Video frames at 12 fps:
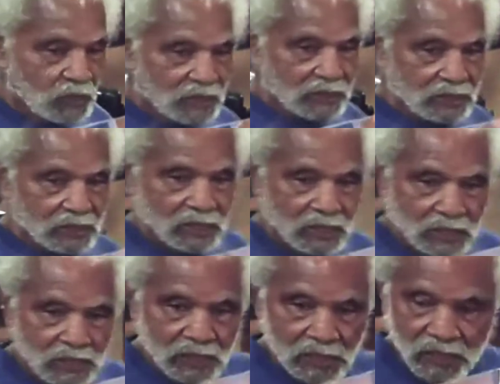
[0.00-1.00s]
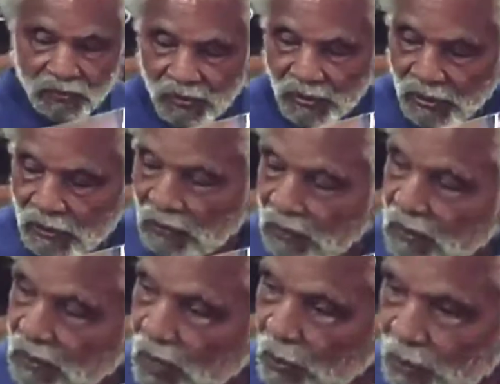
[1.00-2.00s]
one of her
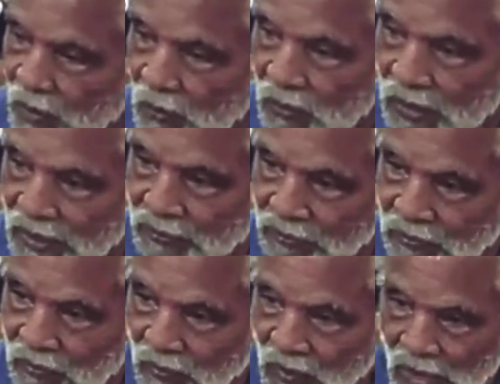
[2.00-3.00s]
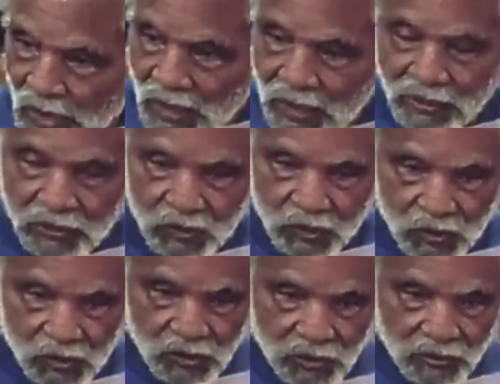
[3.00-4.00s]
opponent. There is a
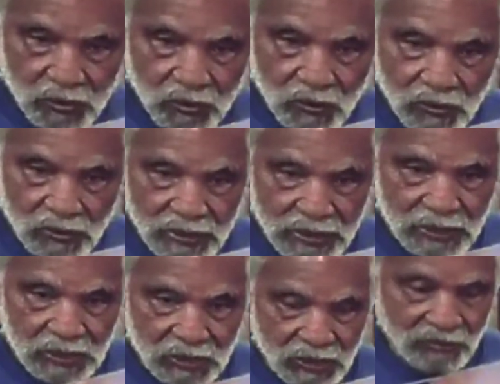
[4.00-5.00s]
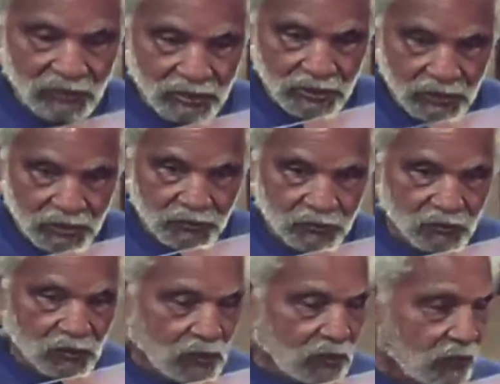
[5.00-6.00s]
circle on each of us.
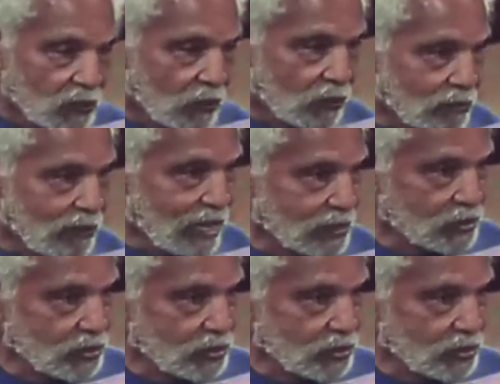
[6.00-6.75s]
On my